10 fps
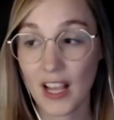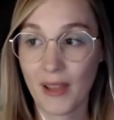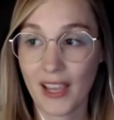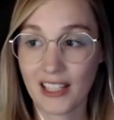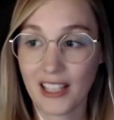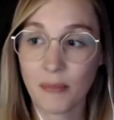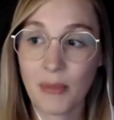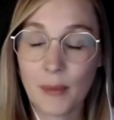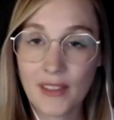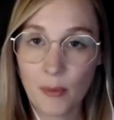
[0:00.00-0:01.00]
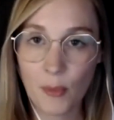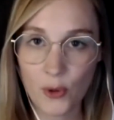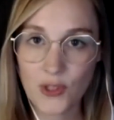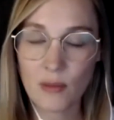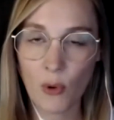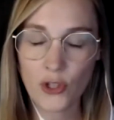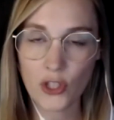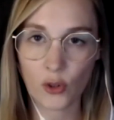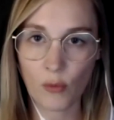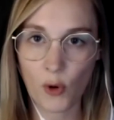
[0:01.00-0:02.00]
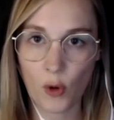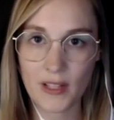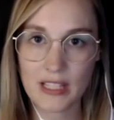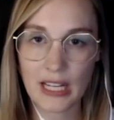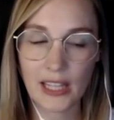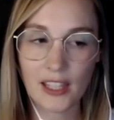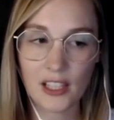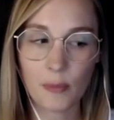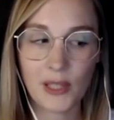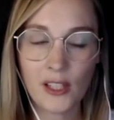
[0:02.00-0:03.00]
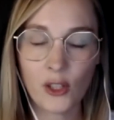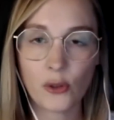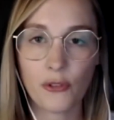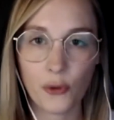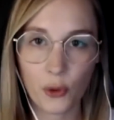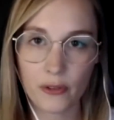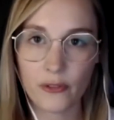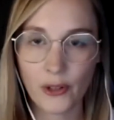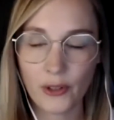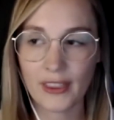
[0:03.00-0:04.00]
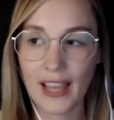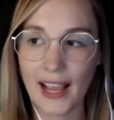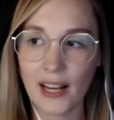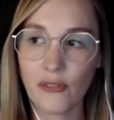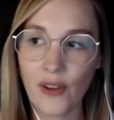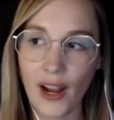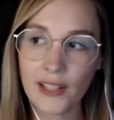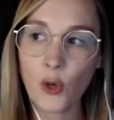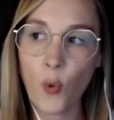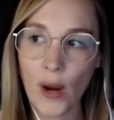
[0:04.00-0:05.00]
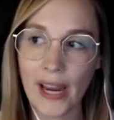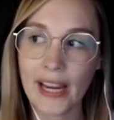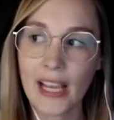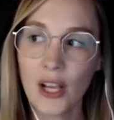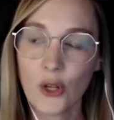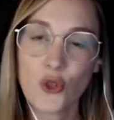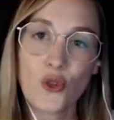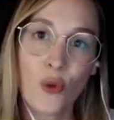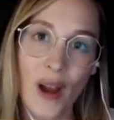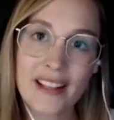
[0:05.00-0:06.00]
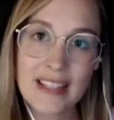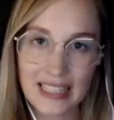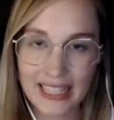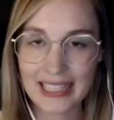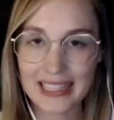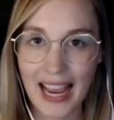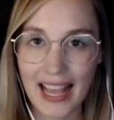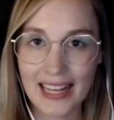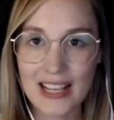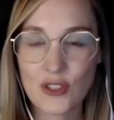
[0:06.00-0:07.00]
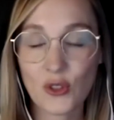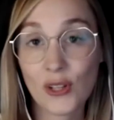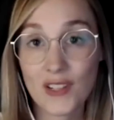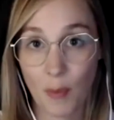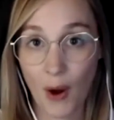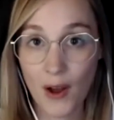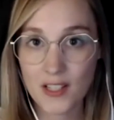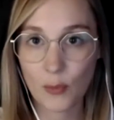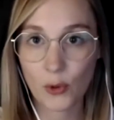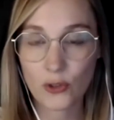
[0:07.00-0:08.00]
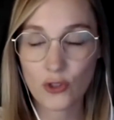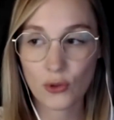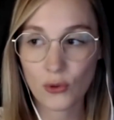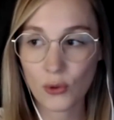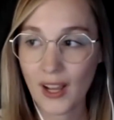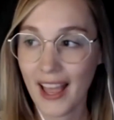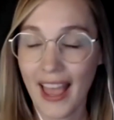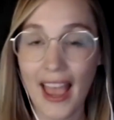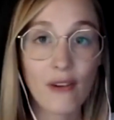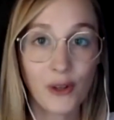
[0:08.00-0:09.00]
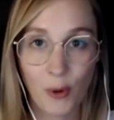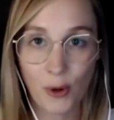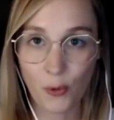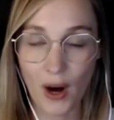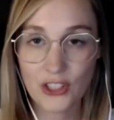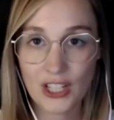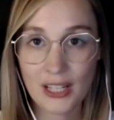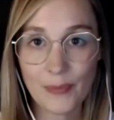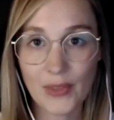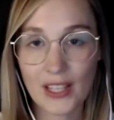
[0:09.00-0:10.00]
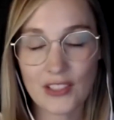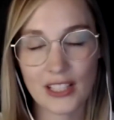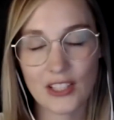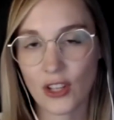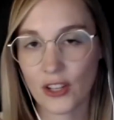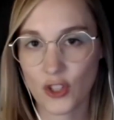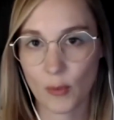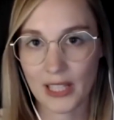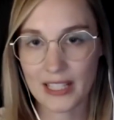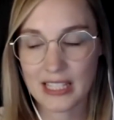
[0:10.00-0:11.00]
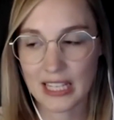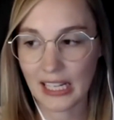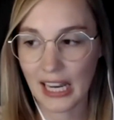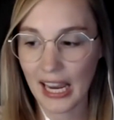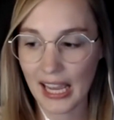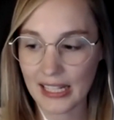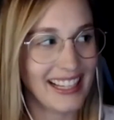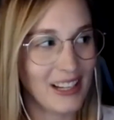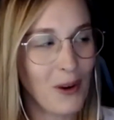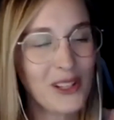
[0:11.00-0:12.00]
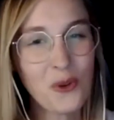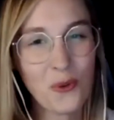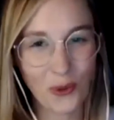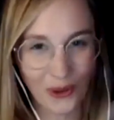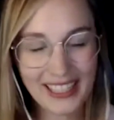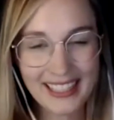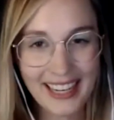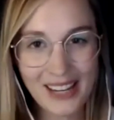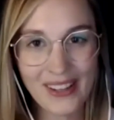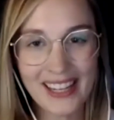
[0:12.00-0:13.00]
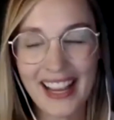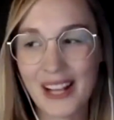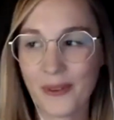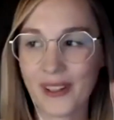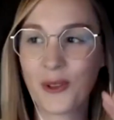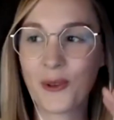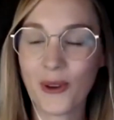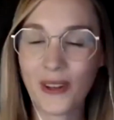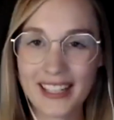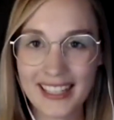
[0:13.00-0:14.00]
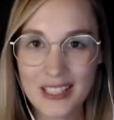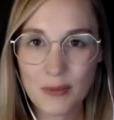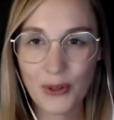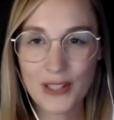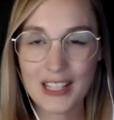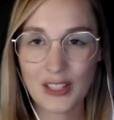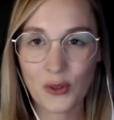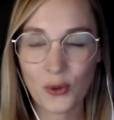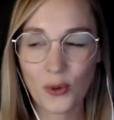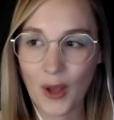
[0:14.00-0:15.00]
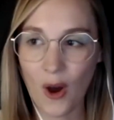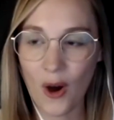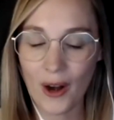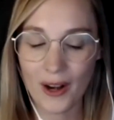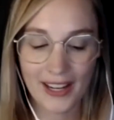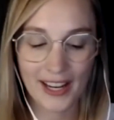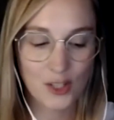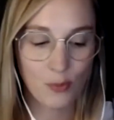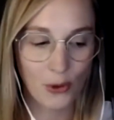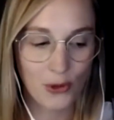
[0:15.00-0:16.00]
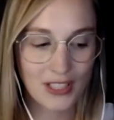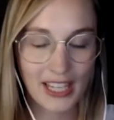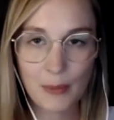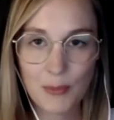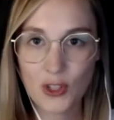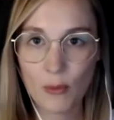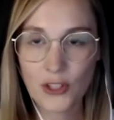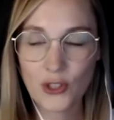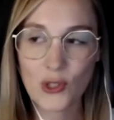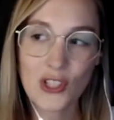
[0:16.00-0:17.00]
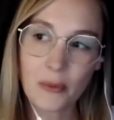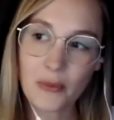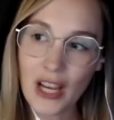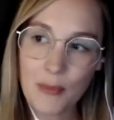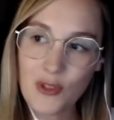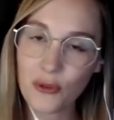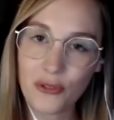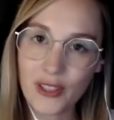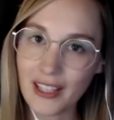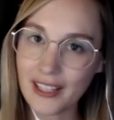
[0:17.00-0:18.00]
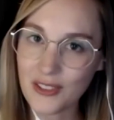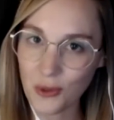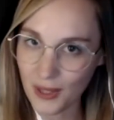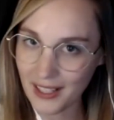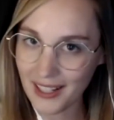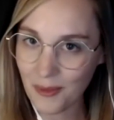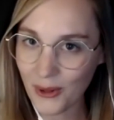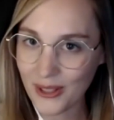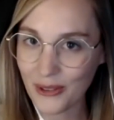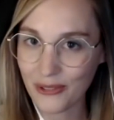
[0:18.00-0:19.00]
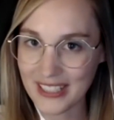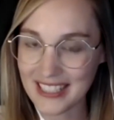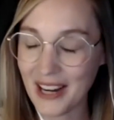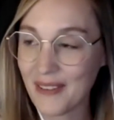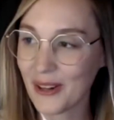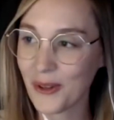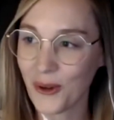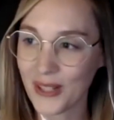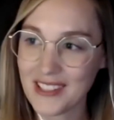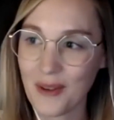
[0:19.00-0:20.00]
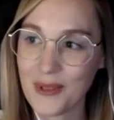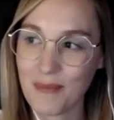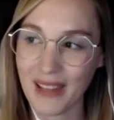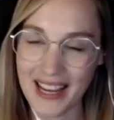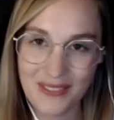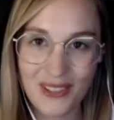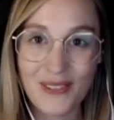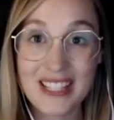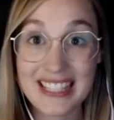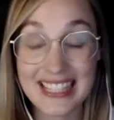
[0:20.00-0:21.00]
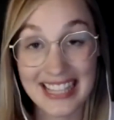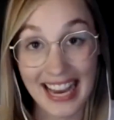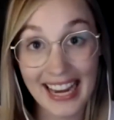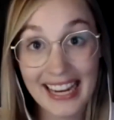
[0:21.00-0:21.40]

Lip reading: and maybe their most emotional moments. And I think being on the forefront of that and finding a way to translate that as good as possible to everyone watching is such a blessing. And when you work in gaming and when you work in esports and you are exposed to games so much, you sometimes don't feel like doing it anymore in your free time. And I know that's almost blasphemous to say,